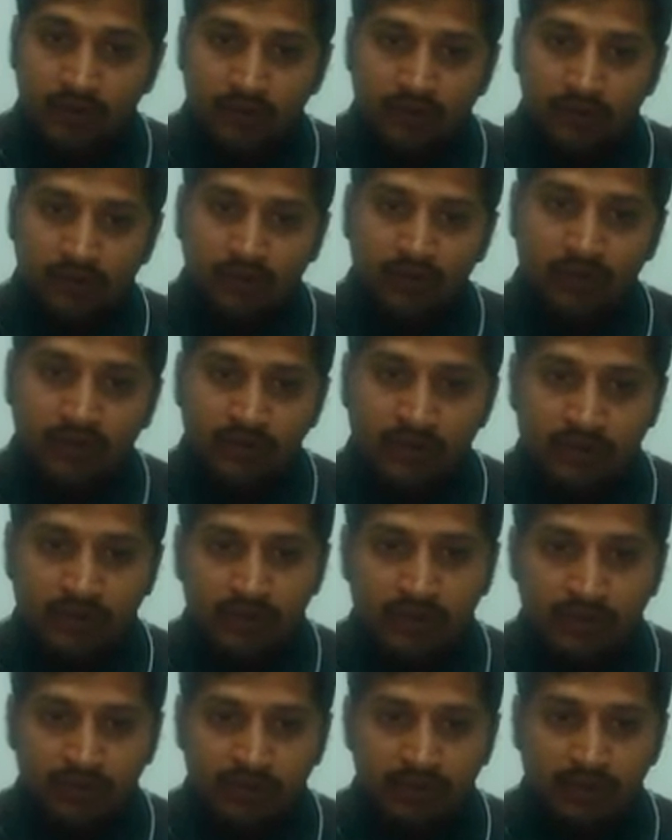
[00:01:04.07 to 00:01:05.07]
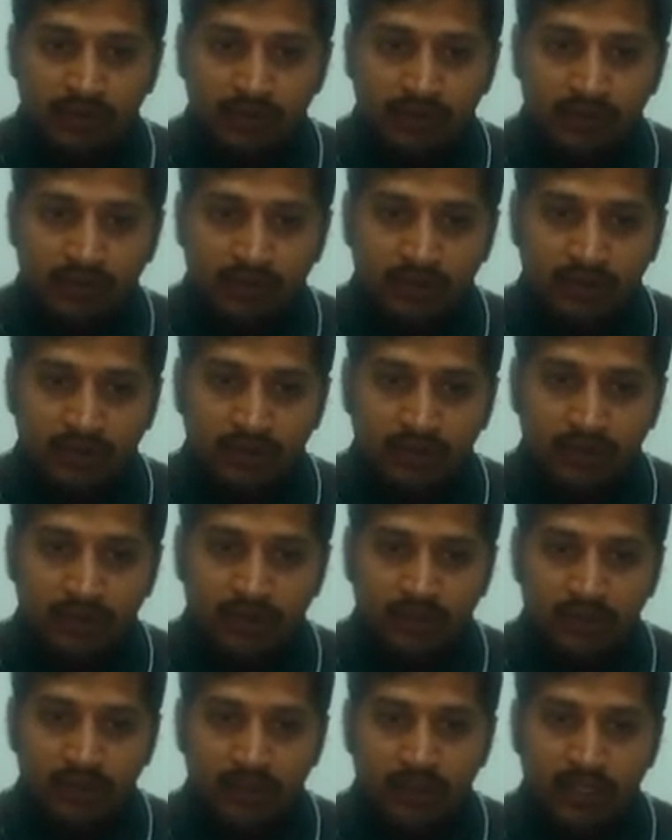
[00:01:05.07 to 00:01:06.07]
moves
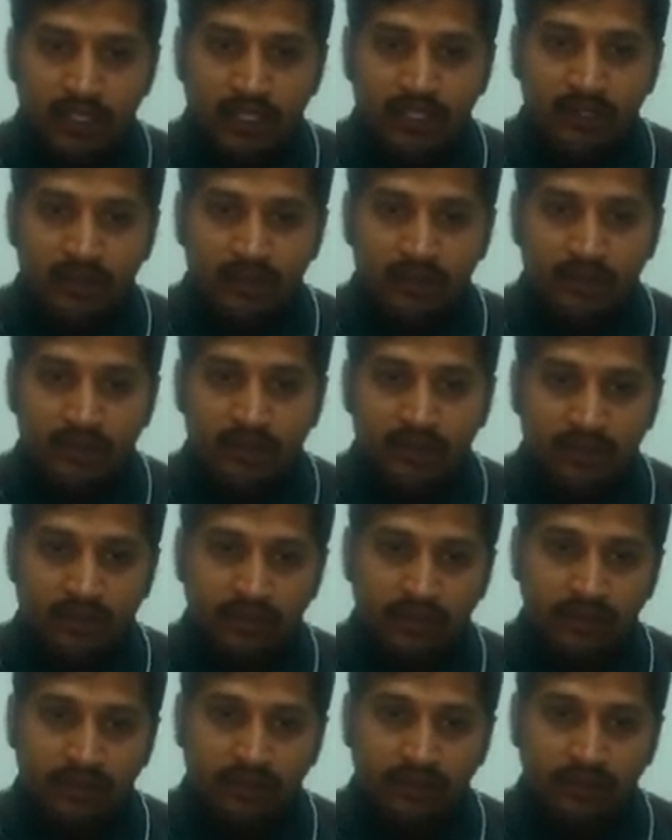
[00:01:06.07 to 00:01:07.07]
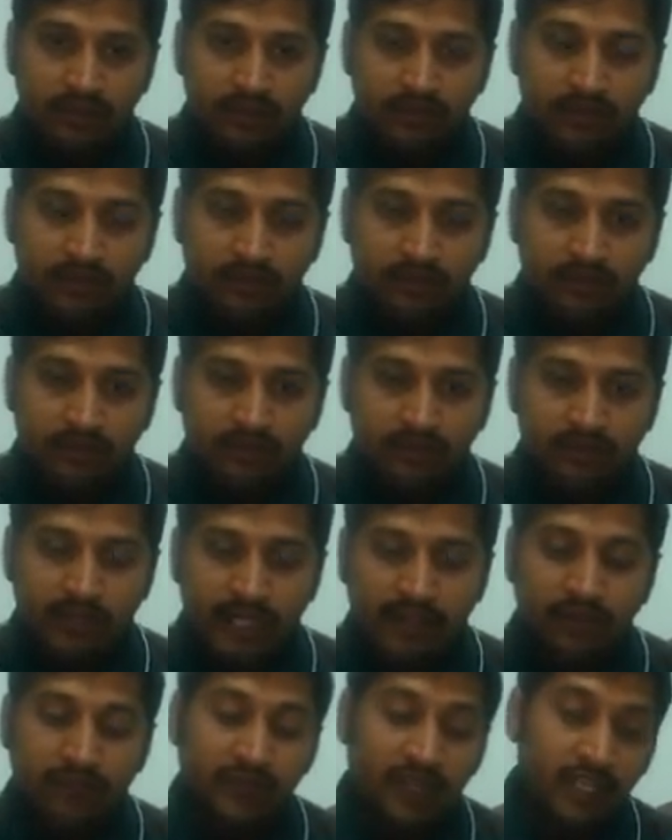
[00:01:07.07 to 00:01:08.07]
are like
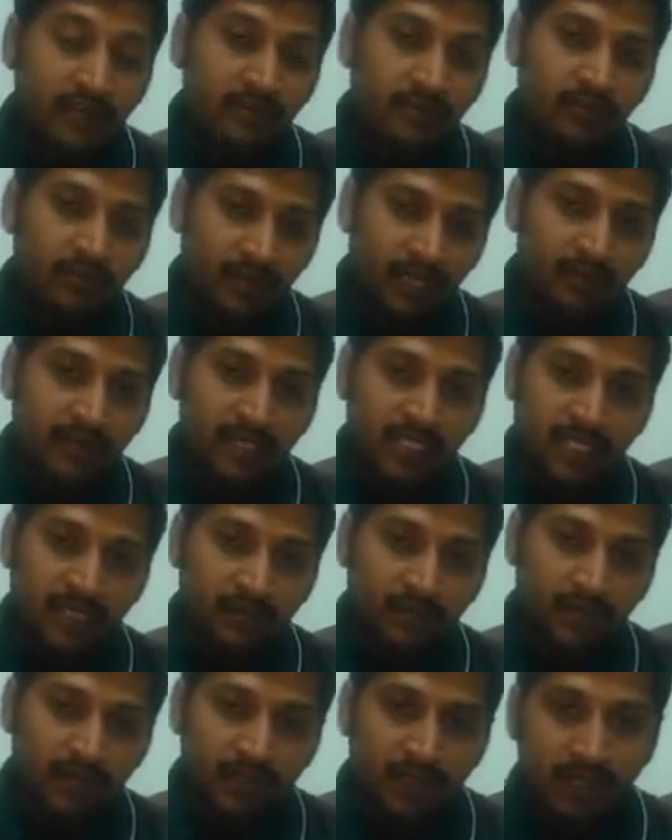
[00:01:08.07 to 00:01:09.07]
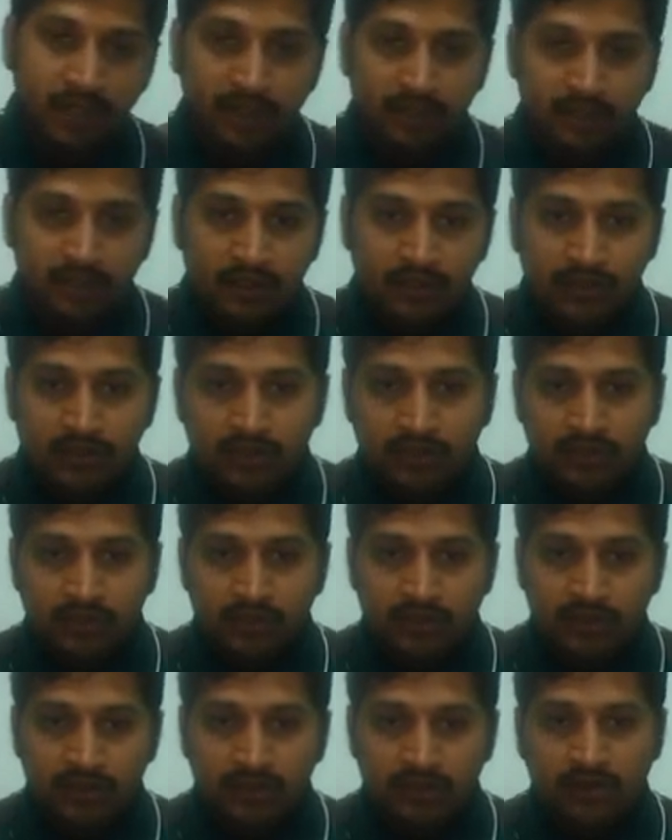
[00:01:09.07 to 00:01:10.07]
kind of unimaginable. So
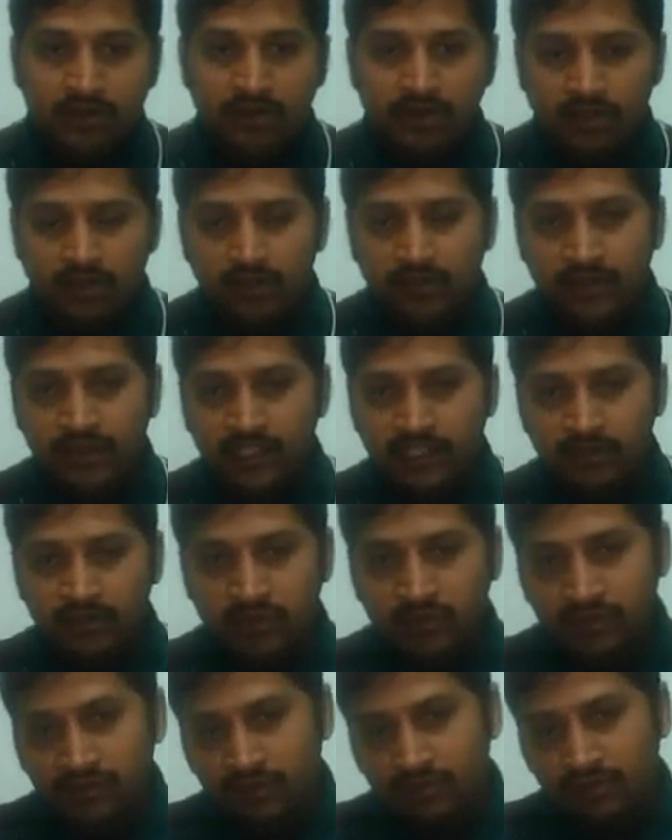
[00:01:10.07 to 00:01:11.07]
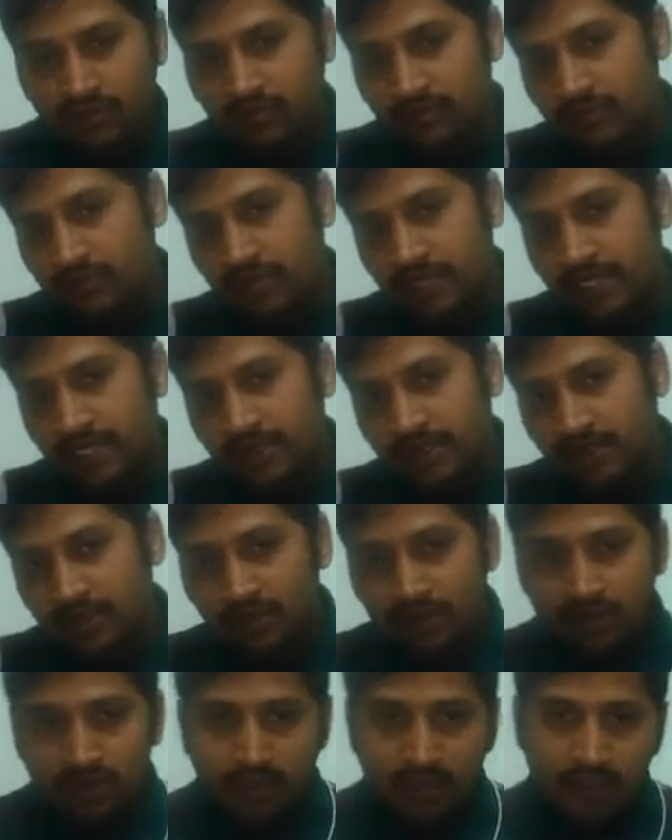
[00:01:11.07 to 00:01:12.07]
those are not obvious moves, right?
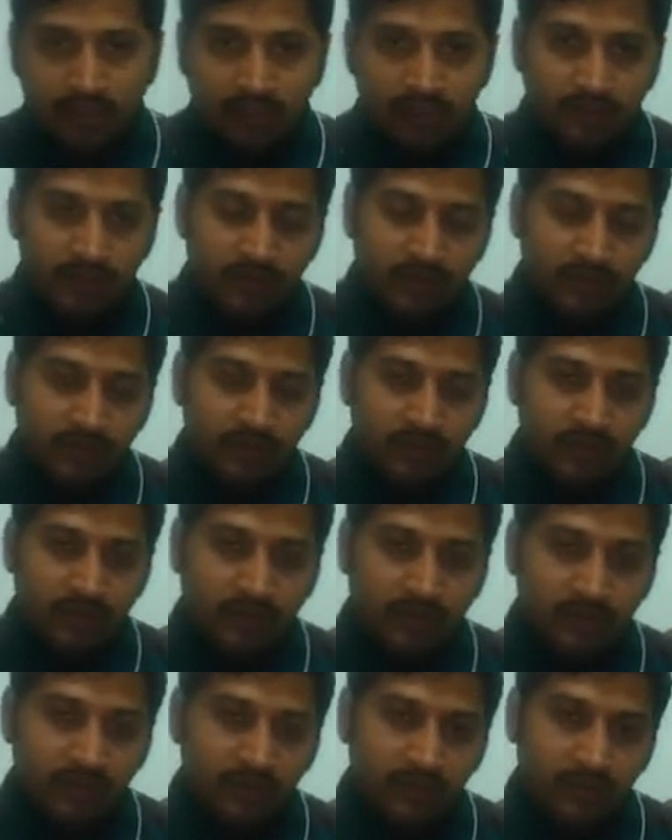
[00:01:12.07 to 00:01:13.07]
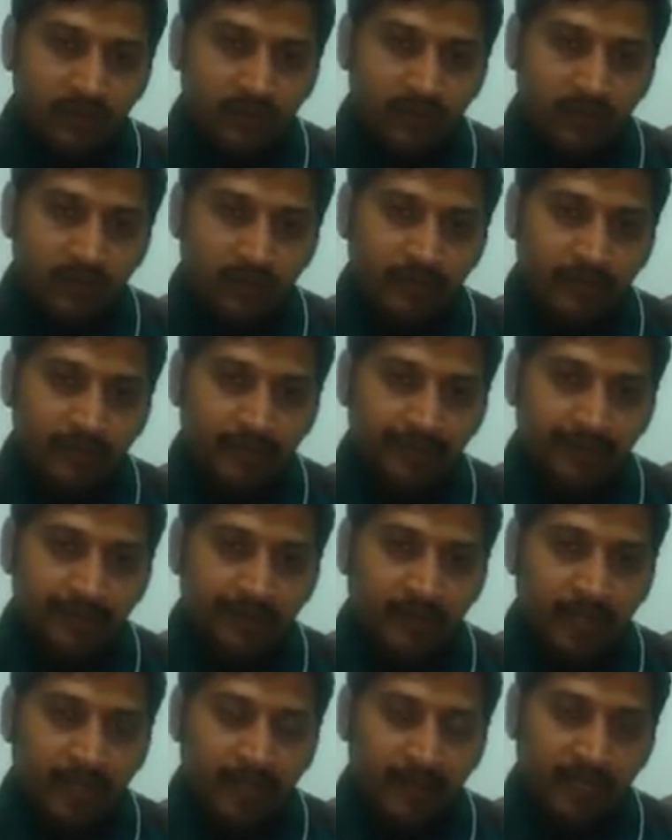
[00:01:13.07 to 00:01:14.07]
So
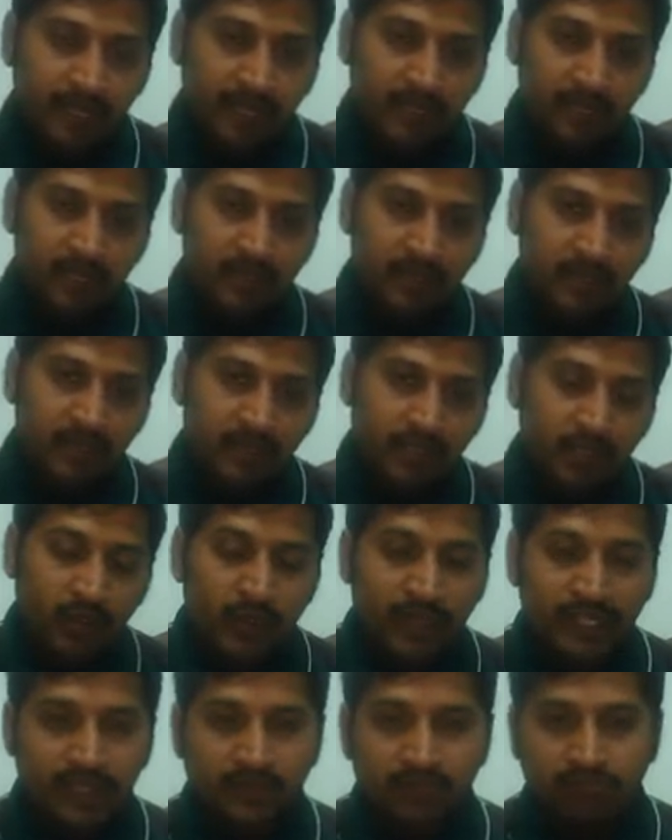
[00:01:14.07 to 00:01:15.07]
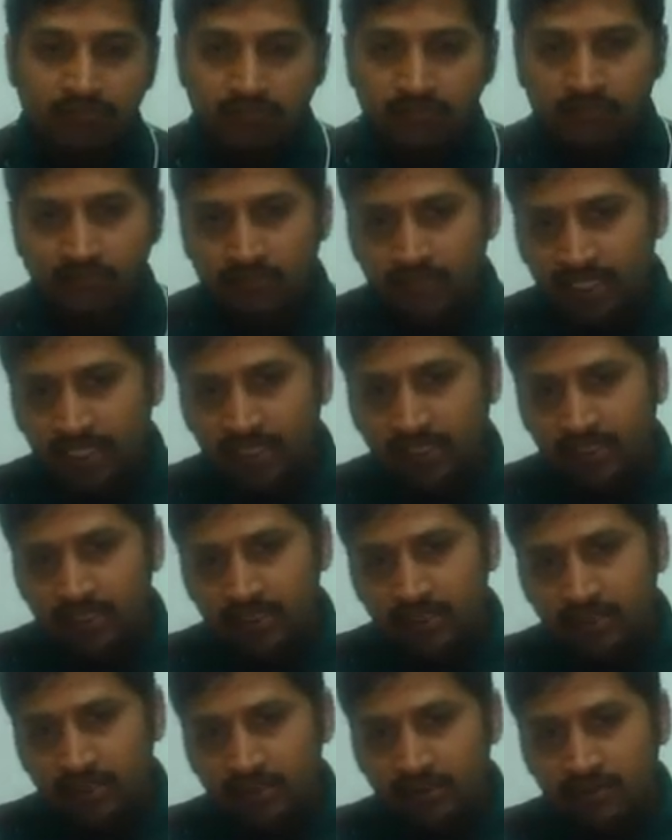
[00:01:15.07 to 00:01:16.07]
yeah, you can think
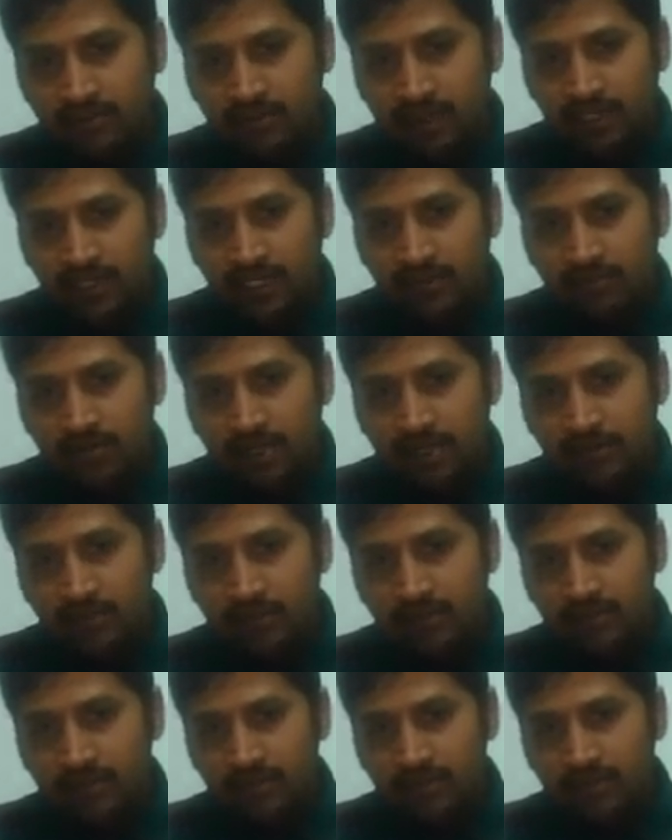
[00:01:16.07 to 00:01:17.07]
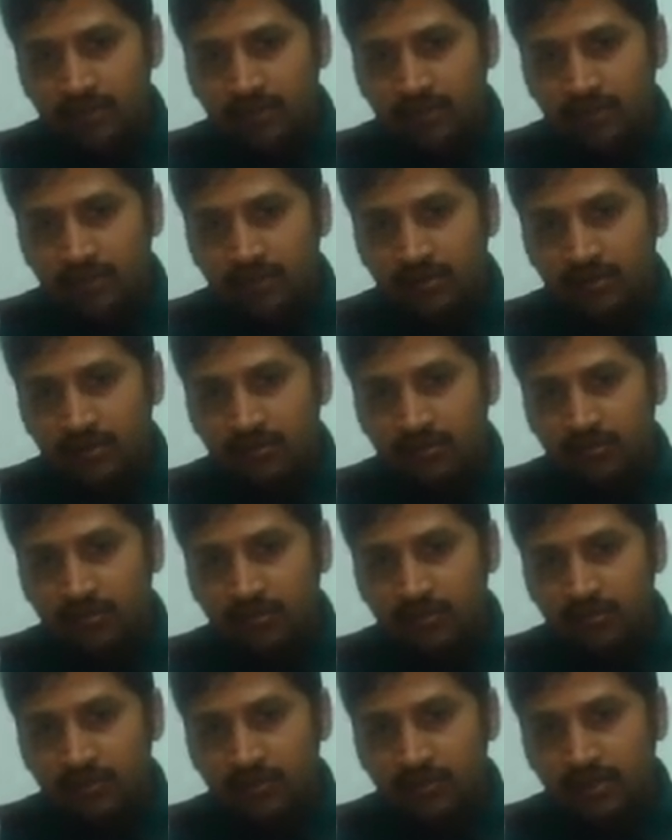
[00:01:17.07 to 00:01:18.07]
what can be the
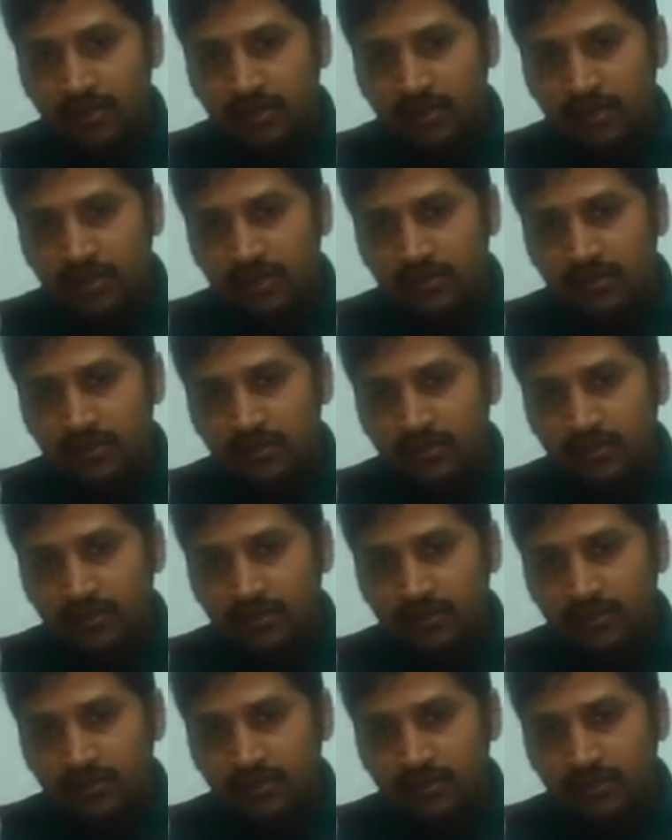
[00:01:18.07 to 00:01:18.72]
moves. So